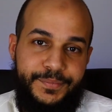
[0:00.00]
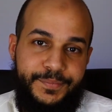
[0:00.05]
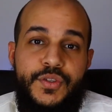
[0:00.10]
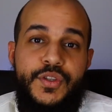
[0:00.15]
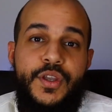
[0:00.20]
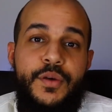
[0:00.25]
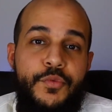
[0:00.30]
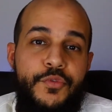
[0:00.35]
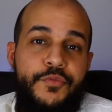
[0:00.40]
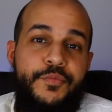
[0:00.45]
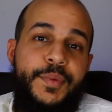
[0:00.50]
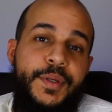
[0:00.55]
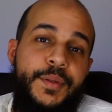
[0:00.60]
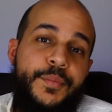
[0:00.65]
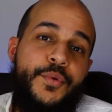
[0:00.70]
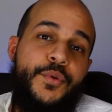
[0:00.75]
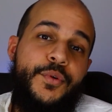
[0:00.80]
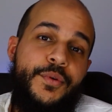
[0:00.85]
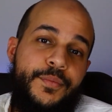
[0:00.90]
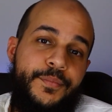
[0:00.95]
Some of
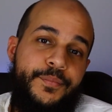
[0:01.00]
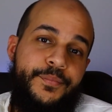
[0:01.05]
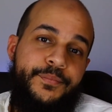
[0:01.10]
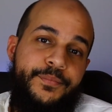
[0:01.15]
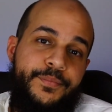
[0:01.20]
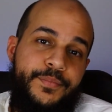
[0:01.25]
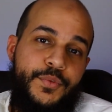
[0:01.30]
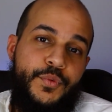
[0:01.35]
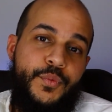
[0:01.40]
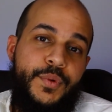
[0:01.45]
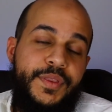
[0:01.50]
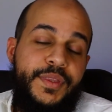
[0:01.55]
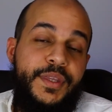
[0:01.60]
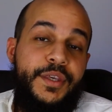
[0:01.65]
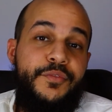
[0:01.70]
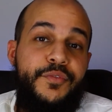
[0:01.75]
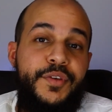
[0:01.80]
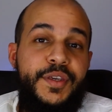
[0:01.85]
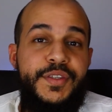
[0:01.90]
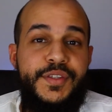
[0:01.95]
people, when
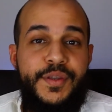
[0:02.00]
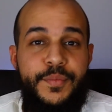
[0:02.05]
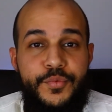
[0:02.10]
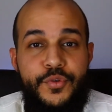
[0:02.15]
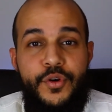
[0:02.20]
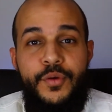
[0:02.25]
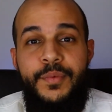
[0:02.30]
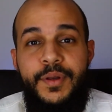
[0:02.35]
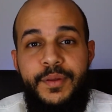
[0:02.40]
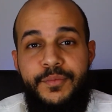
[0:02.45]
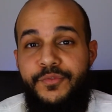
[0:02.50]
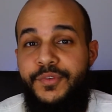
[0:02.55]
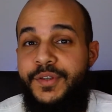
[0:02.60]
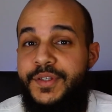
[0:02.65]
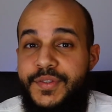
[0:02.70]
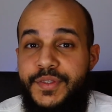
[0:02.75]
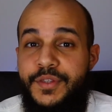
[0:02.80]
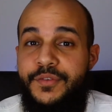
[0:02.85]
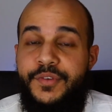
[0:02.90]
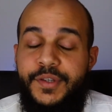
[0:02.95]
they face a problem,
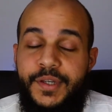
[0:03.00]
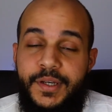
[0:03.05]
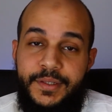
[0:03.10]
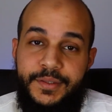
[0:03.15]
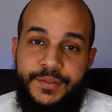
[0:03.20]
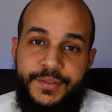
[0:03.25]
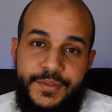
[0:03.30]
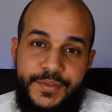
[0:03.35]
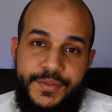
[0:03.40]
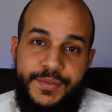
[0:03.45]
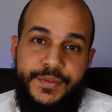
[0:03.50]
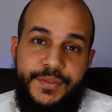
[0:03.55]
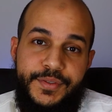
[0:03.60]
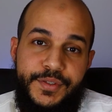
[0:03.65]
face difficulties,